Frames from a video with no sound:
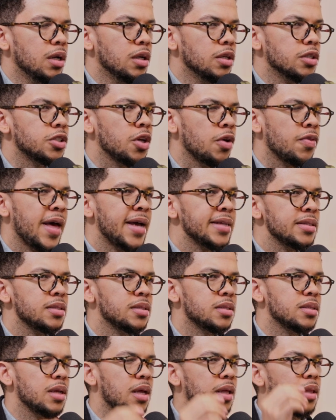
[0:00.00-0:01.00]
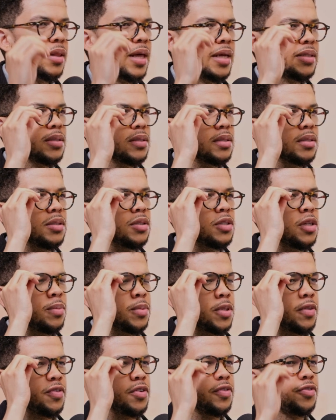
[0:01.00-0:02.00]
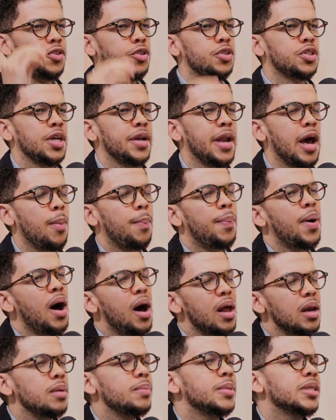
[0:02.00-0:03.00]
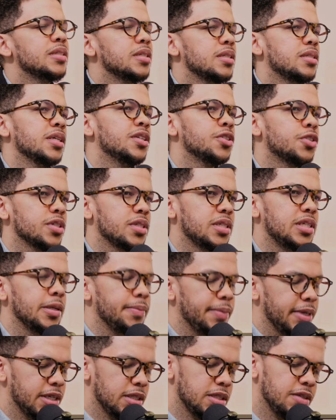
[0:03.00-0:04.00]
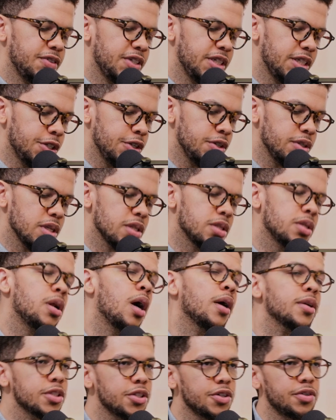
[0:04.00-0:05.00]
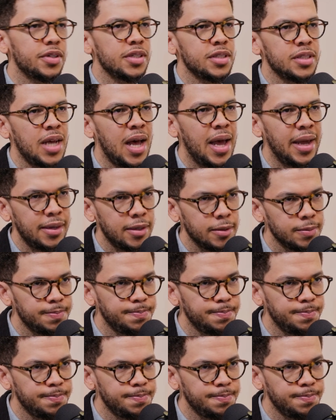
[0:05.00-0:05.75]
So that's in terms of her future. Now, Parliament is interesting because if she chooses not to resign,